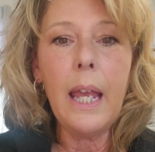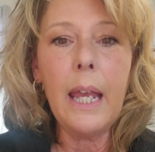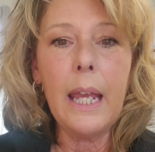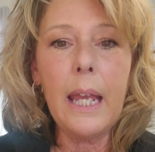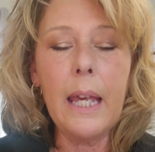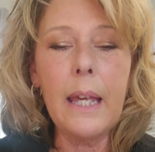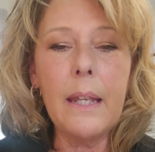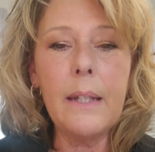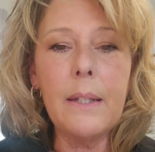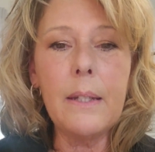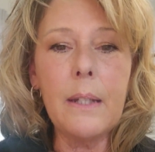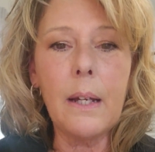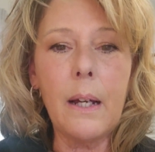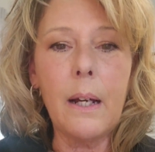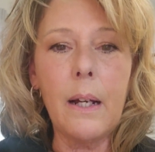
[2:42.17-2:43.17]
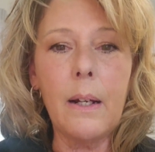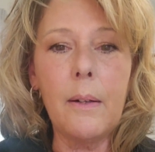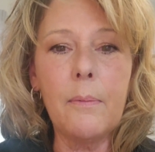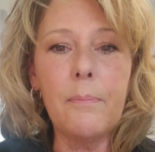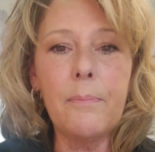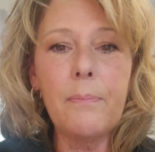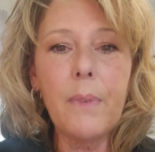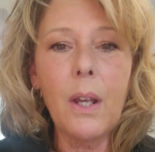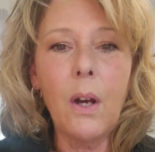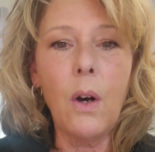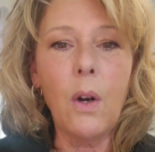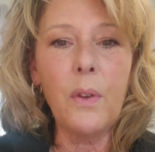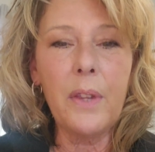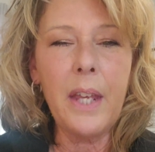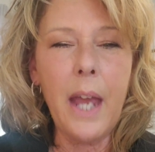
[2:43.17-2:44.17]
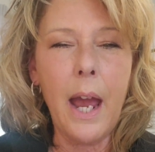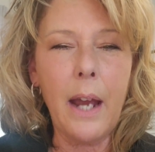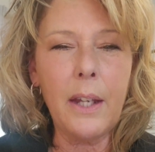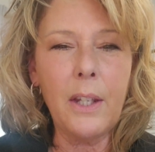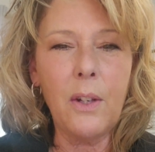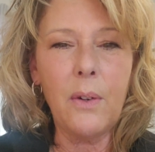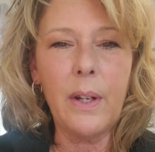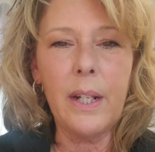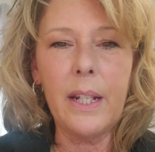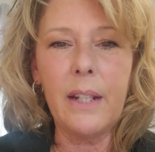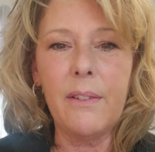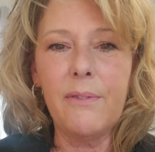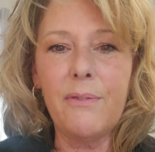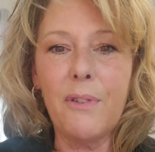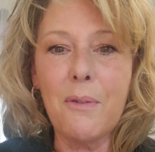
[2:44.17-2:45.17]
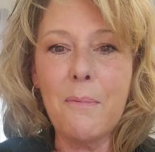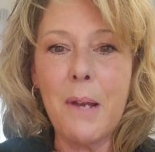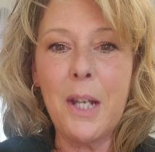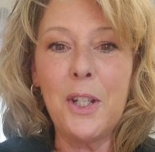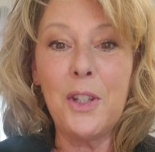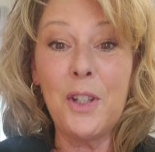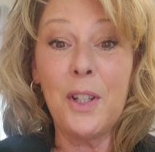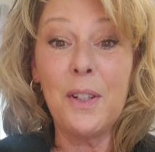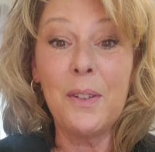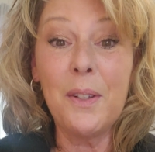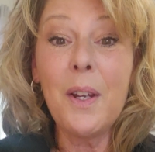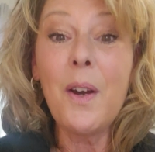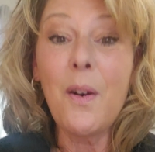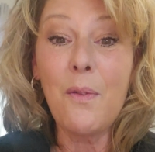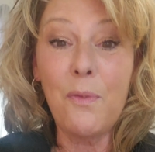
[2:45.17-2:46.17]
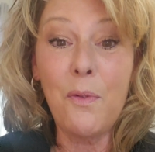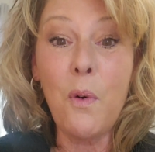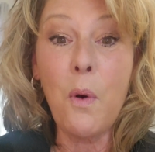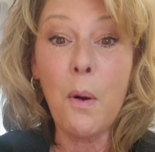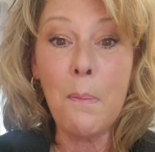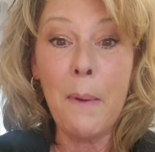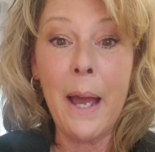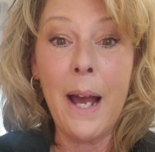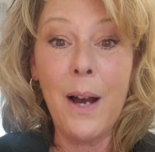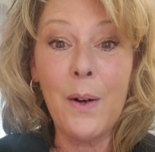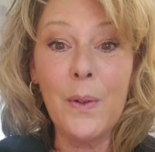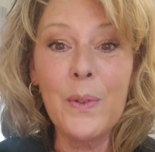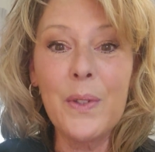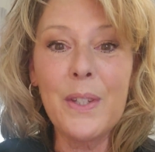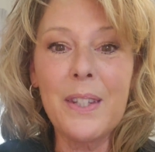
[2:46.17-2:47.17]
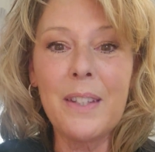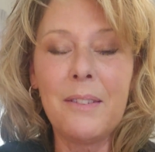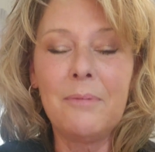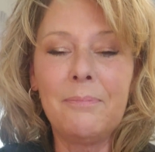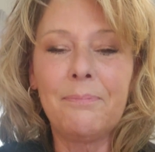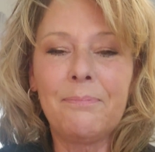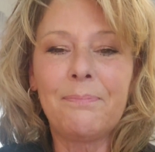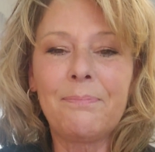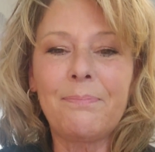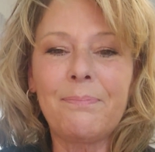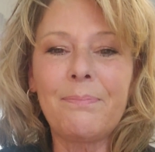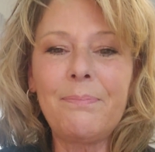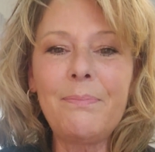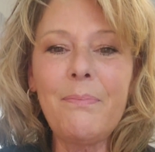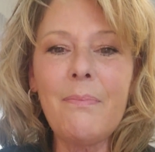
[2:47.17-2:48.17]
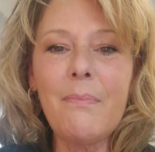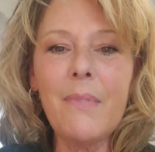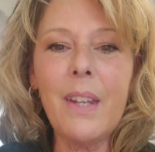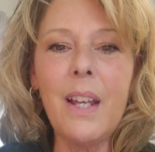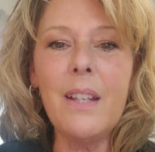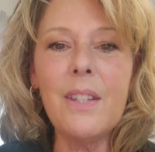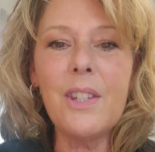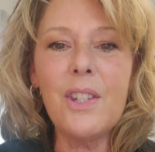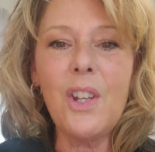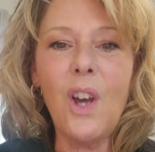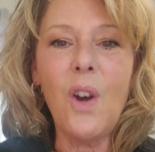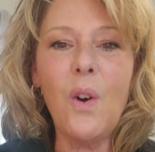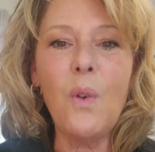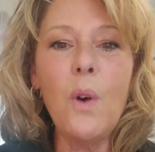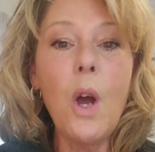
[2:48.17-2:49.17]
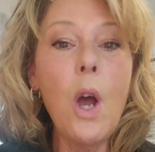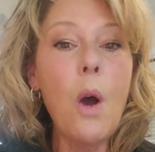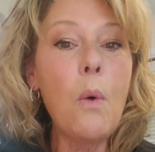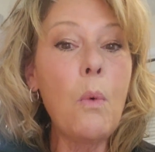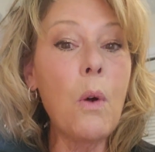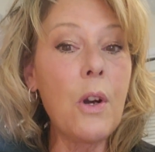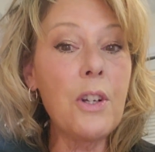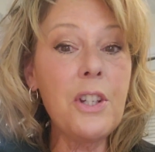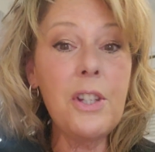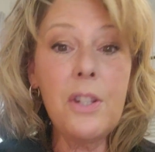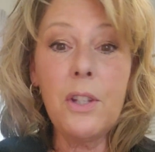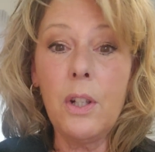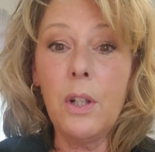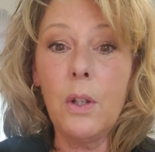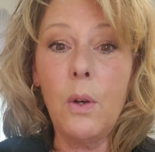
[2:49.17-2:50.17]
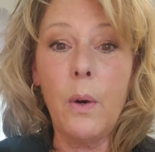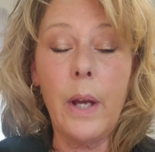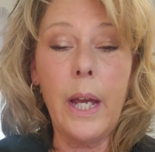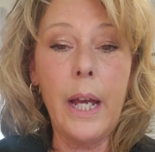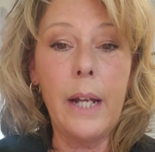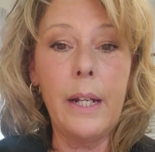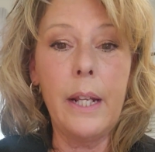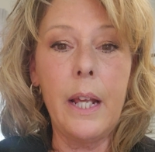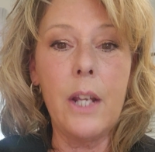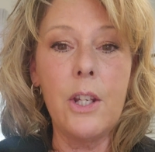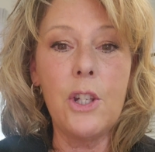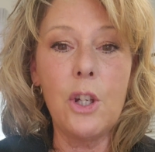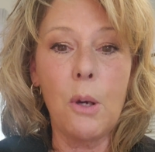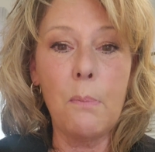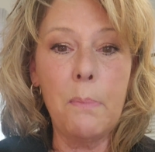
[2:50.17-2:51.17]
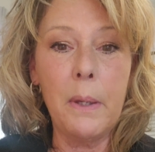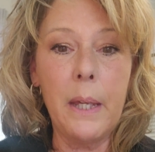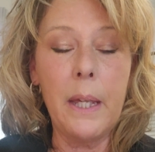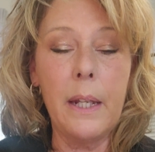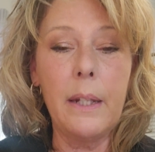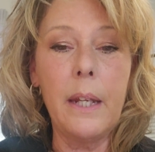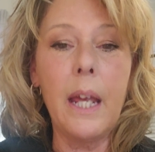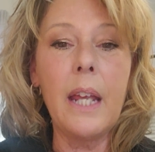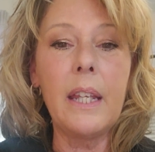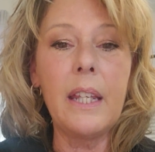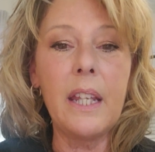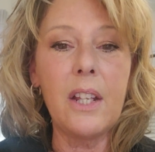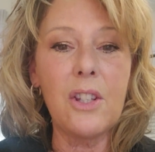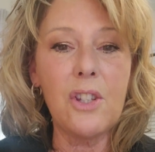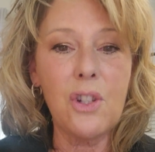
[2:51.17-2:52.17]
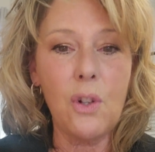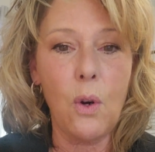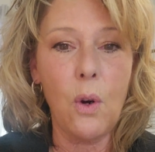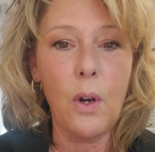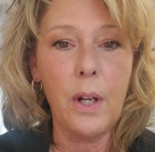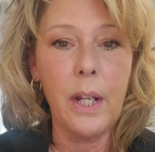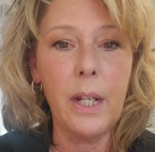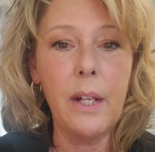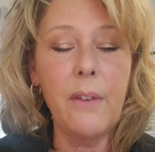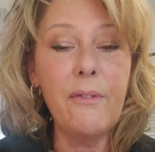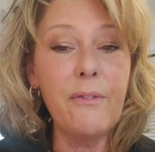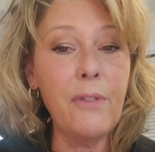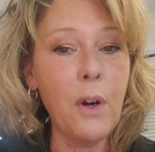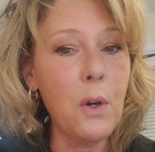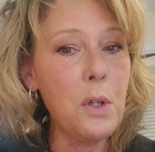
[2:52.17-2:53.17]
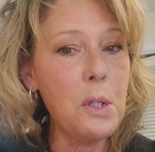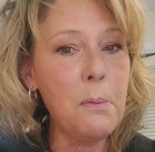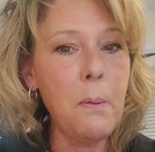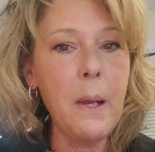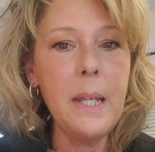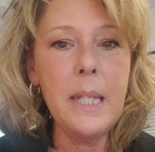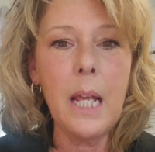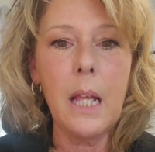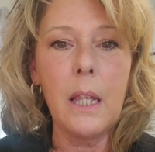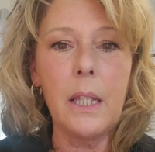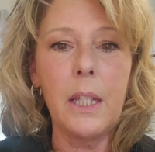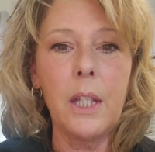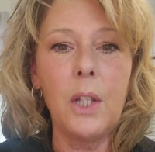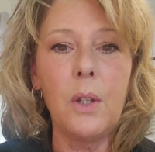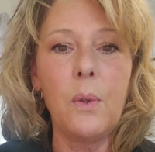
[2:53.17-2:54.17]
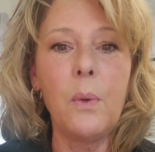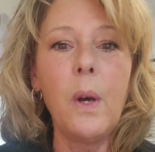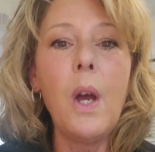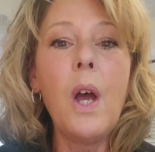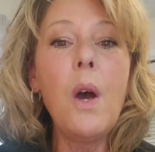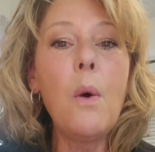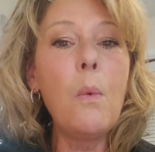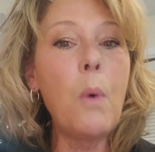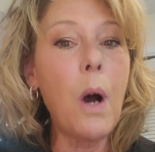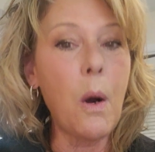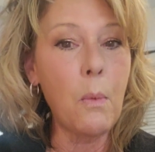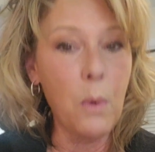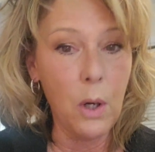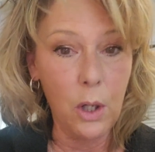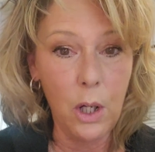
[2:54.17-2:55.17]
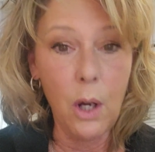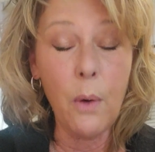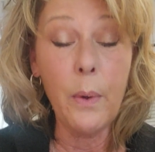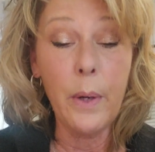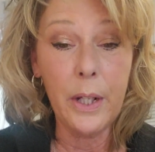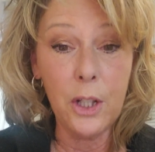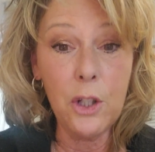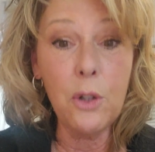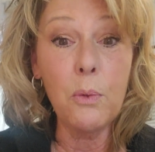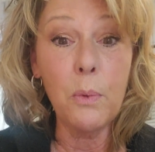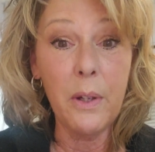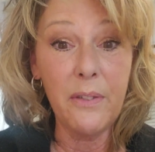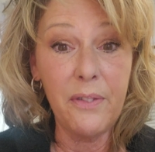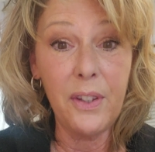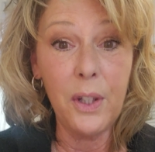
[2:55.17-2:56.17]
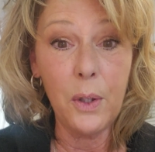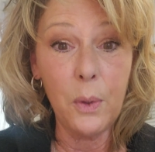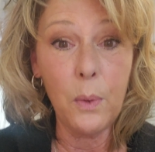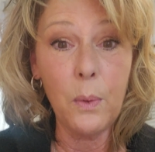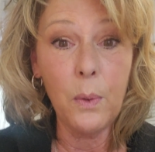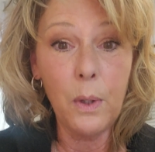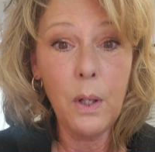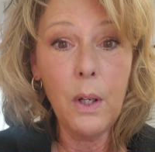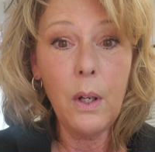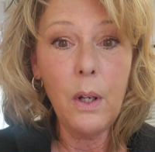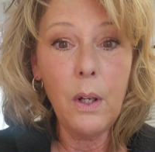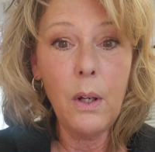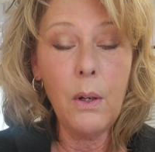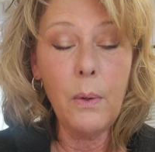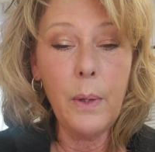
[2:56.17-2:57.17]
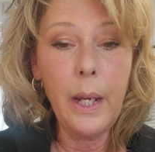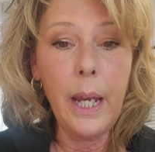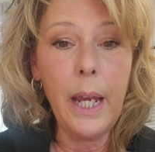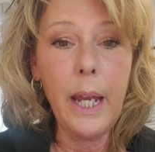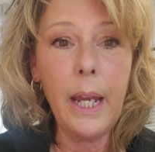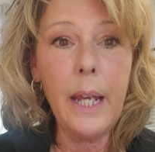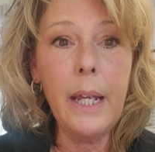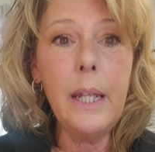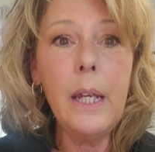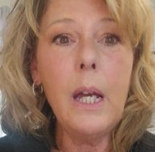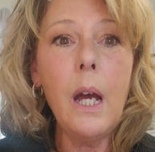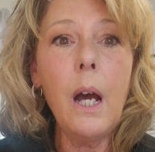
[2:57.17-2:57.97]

and all the accurate information for PALS. And so we're just going to go ahead and jump in and get started first by telling you what we're going to review. Okay,